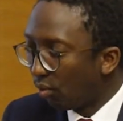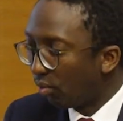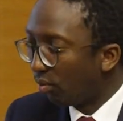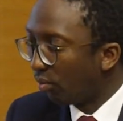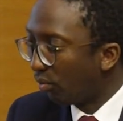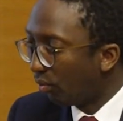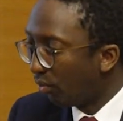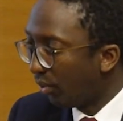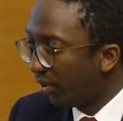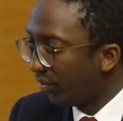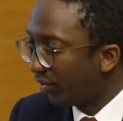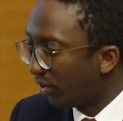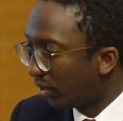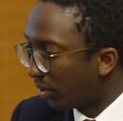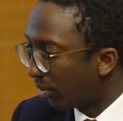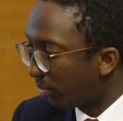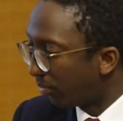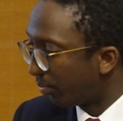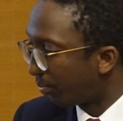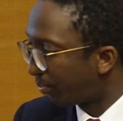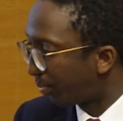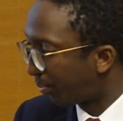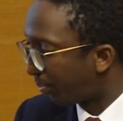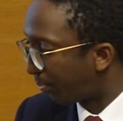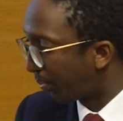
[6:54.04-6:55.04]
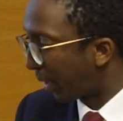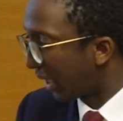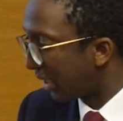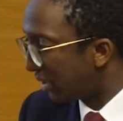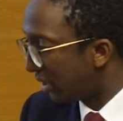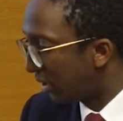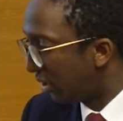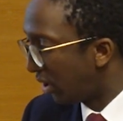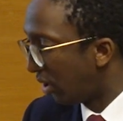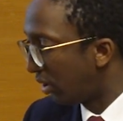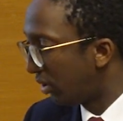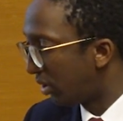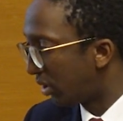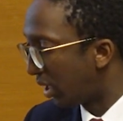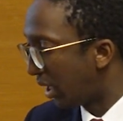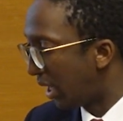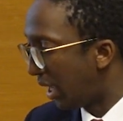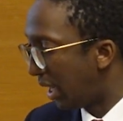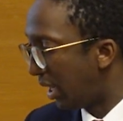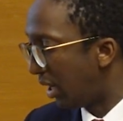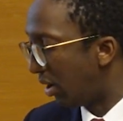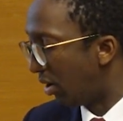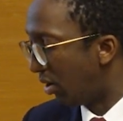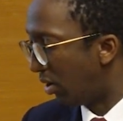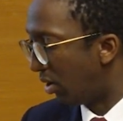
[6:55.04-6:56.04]
with the president
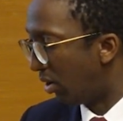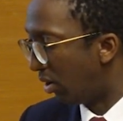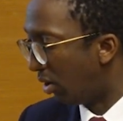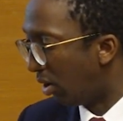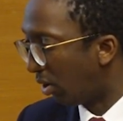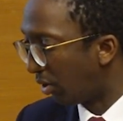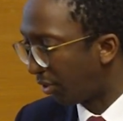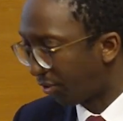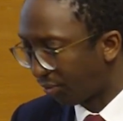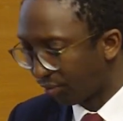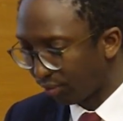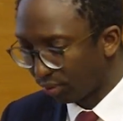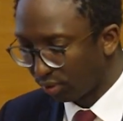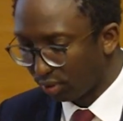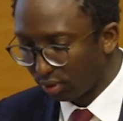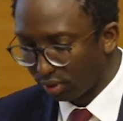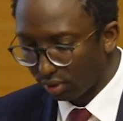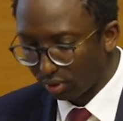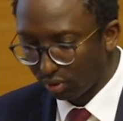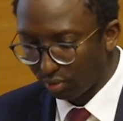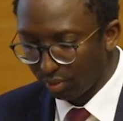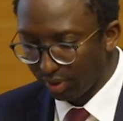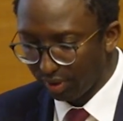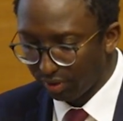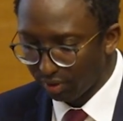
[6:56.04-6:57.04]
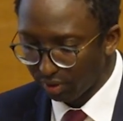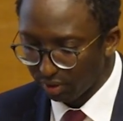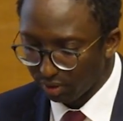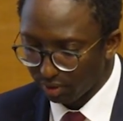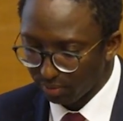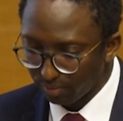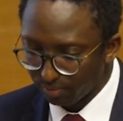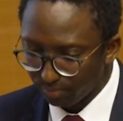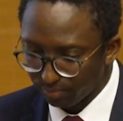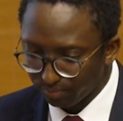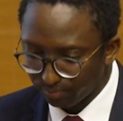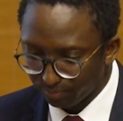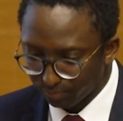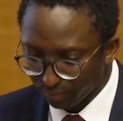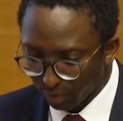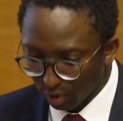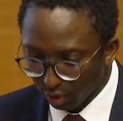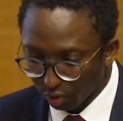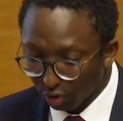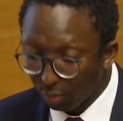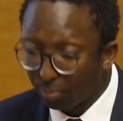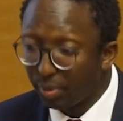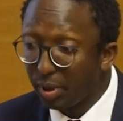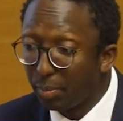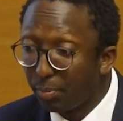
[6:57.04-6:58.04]
and also with
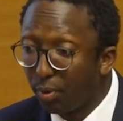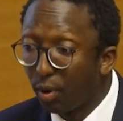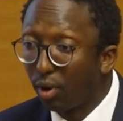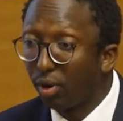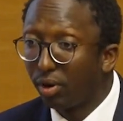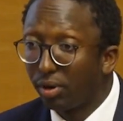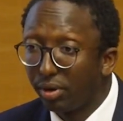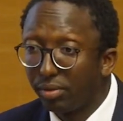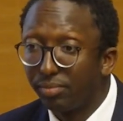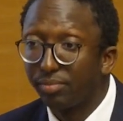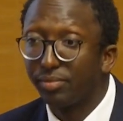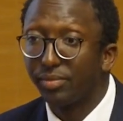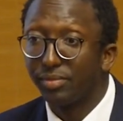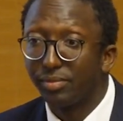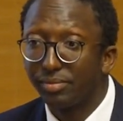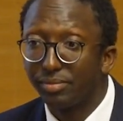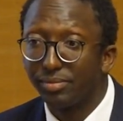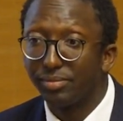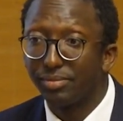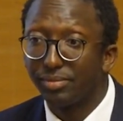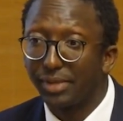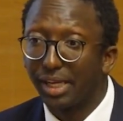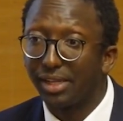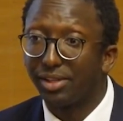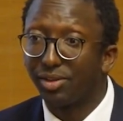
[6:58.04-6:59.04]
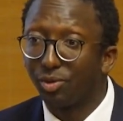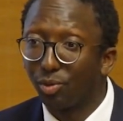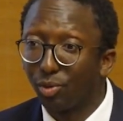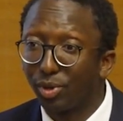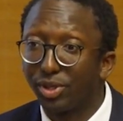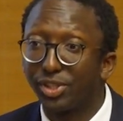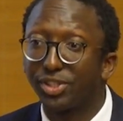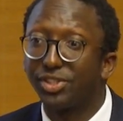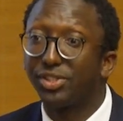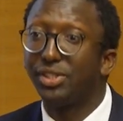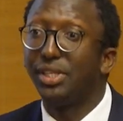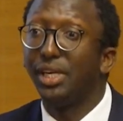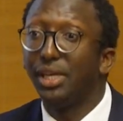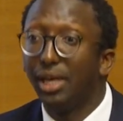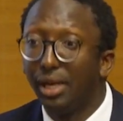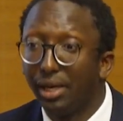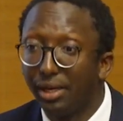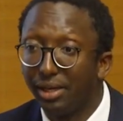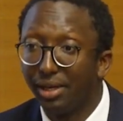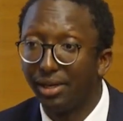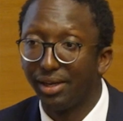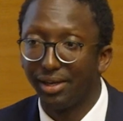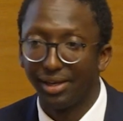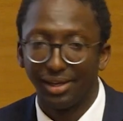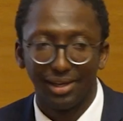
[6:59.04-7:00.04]
other people that were still
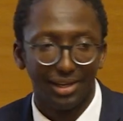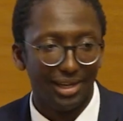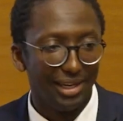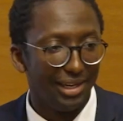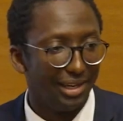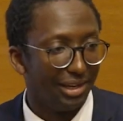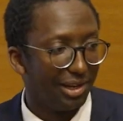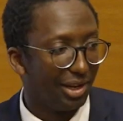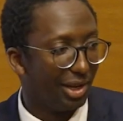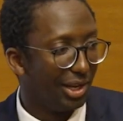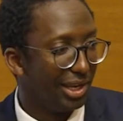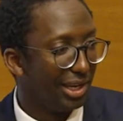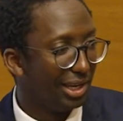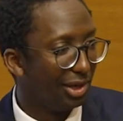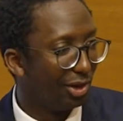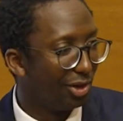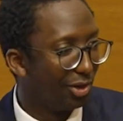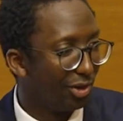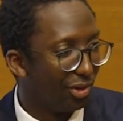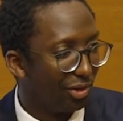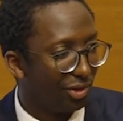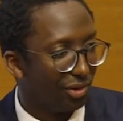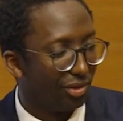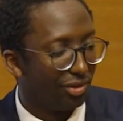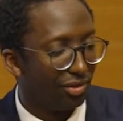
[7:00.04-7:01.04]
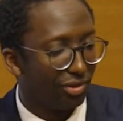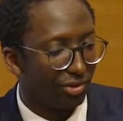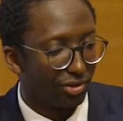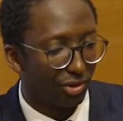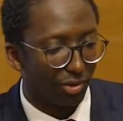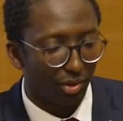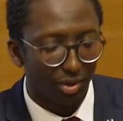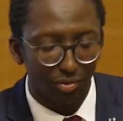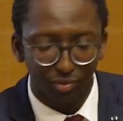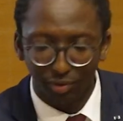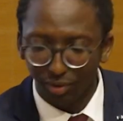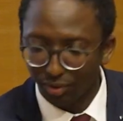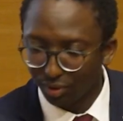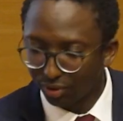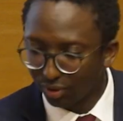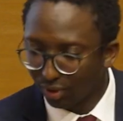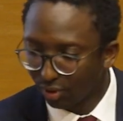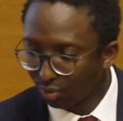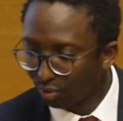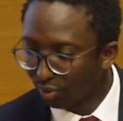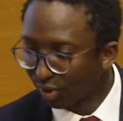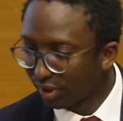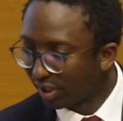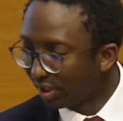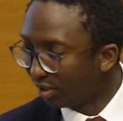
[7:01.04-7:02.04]
in the, sorry for the
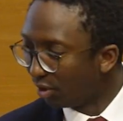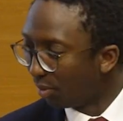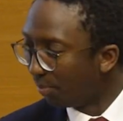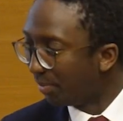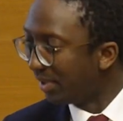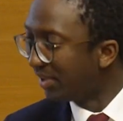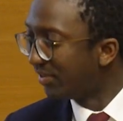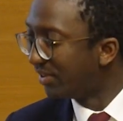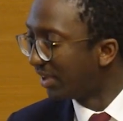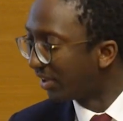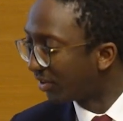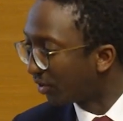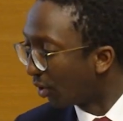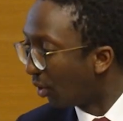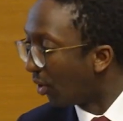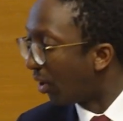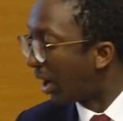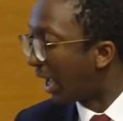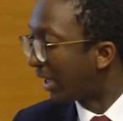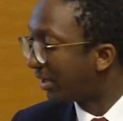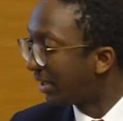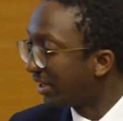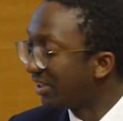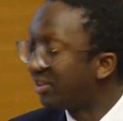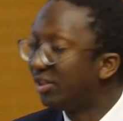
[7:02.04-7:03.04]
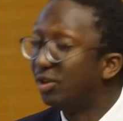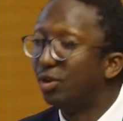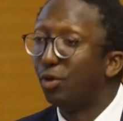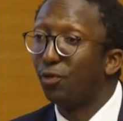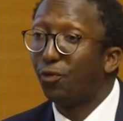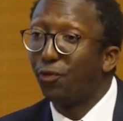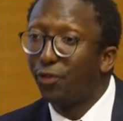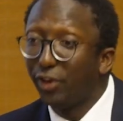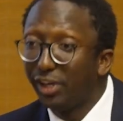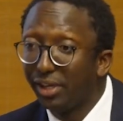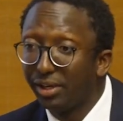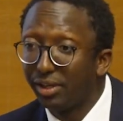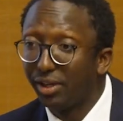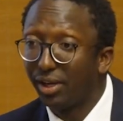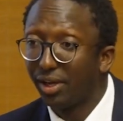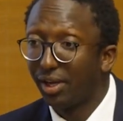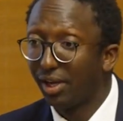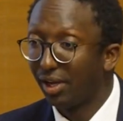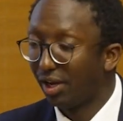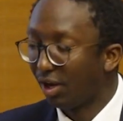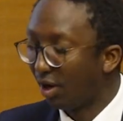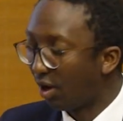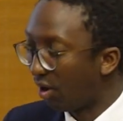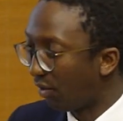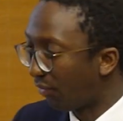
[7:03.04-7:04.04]
word, in the business, or at least in the field
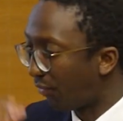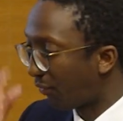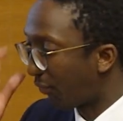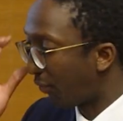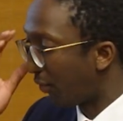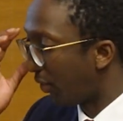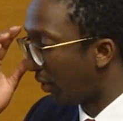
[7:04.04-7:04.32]
of